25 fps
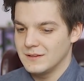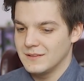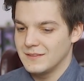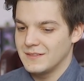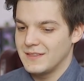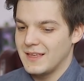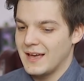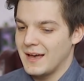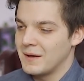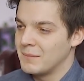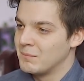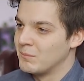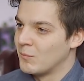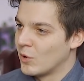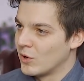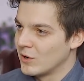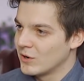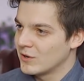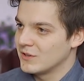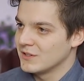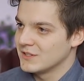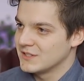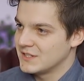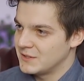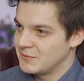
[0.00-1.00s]
their moral
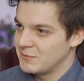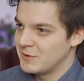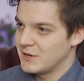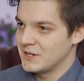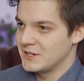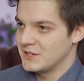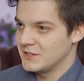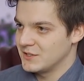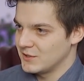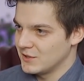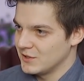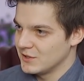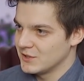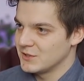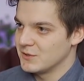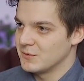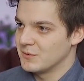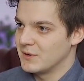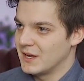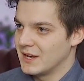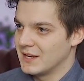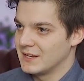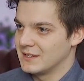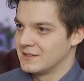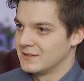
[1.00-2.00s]
considerations also
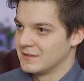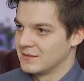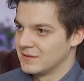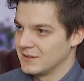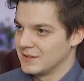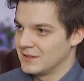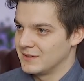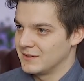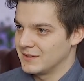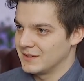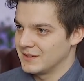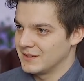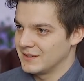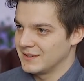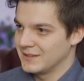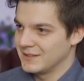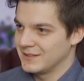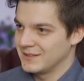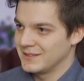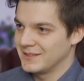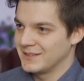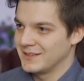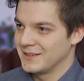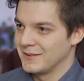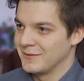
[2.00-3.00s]
get
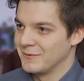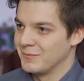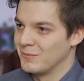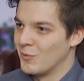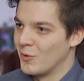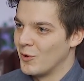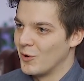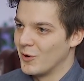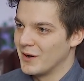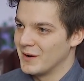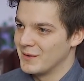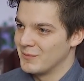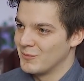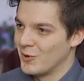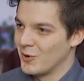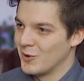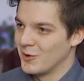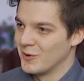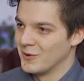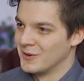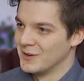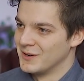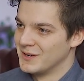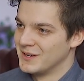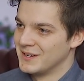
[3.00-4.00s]
kind of more and
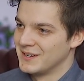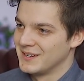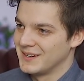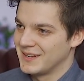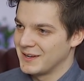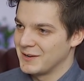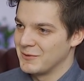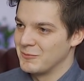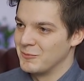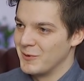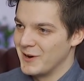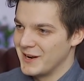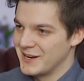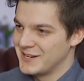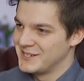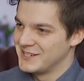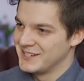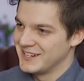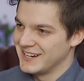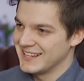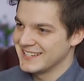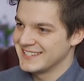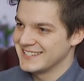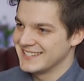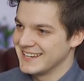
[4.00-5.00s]
more rich,
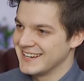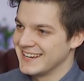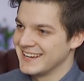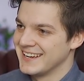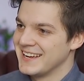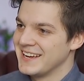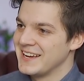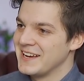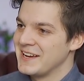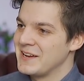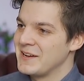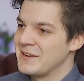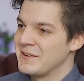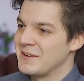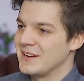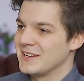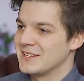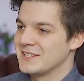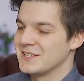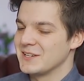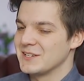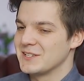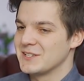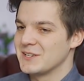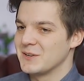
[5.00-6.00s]
let's say. Right?
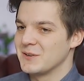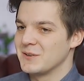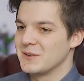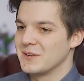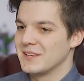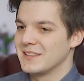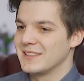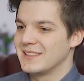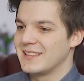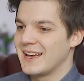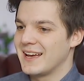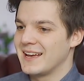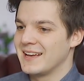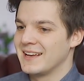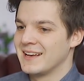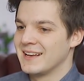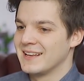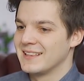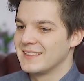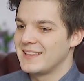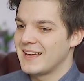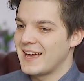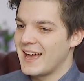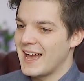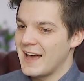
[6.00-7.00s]
So they
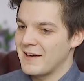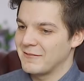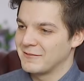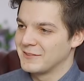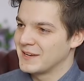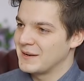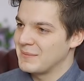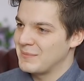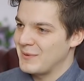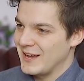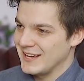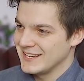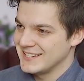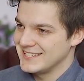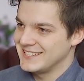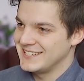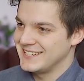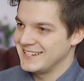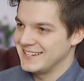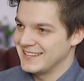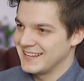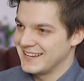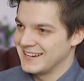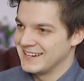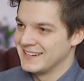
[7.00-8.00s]
have the
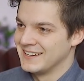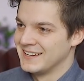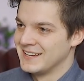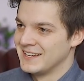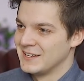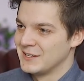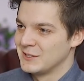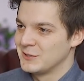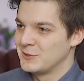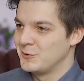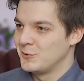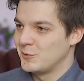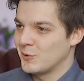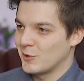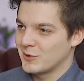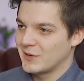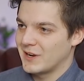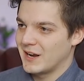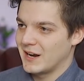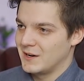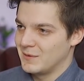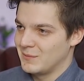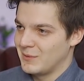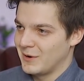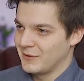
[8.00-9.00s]
capacity then to not
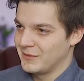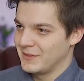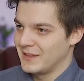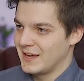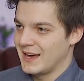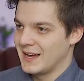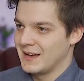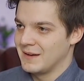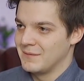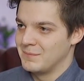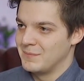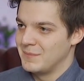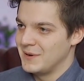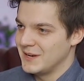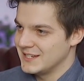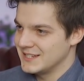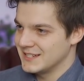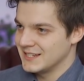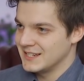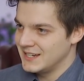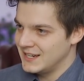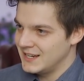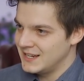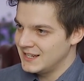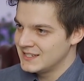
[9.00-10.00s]
care about their
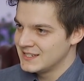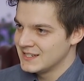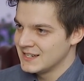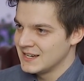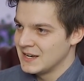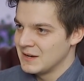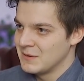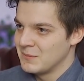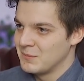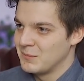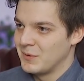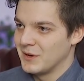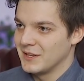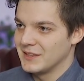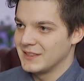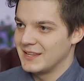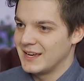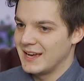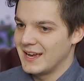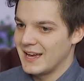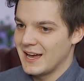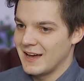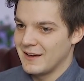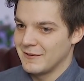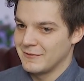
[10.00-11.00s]
basic needs, but
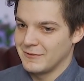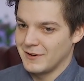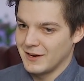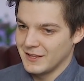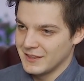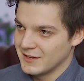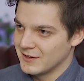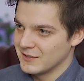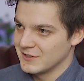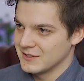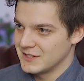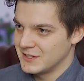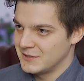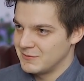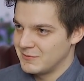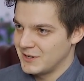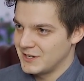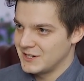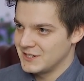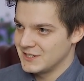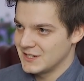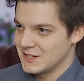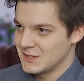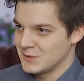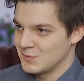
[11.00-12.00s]
they have other
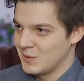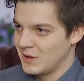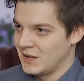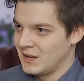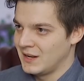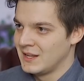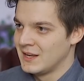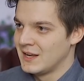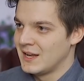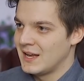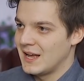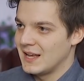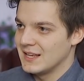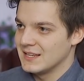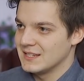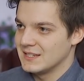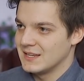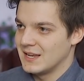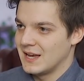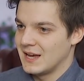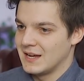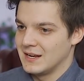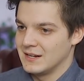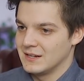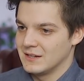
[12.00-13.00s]
considerations as well,
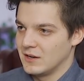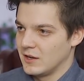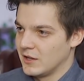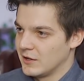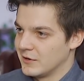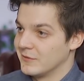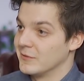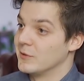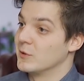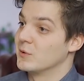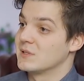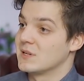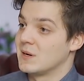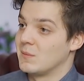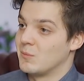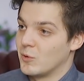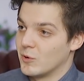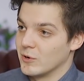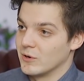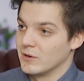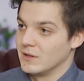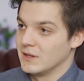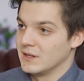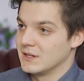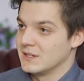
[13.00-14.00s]
and a lot of those are
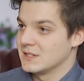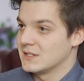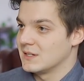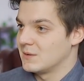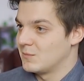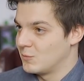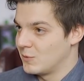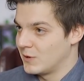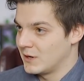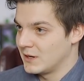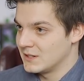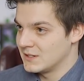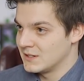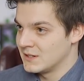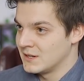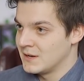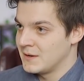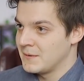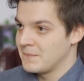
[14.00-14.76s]
moral in some ways.